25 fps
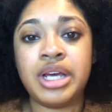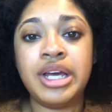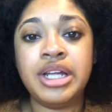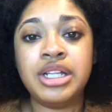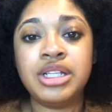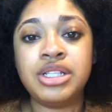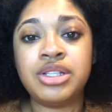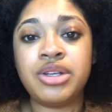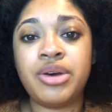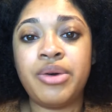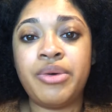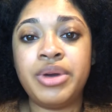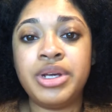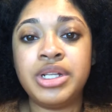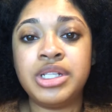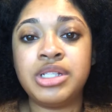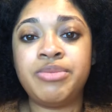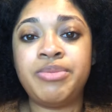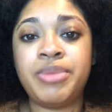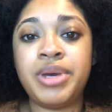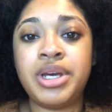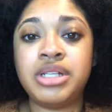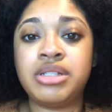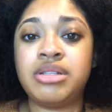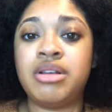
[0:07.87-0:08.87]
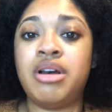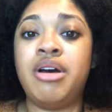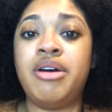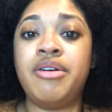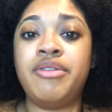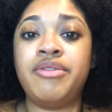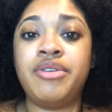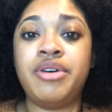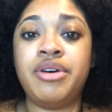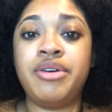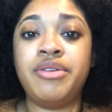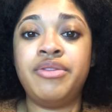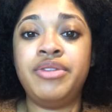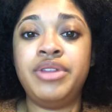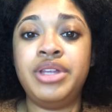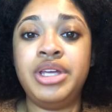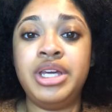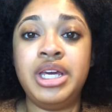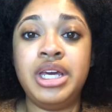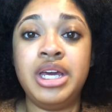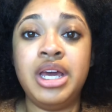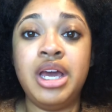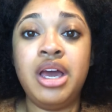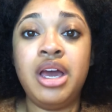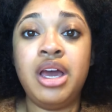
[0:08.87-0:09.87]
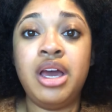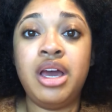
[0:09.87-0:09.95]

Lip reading: And so it's based off of the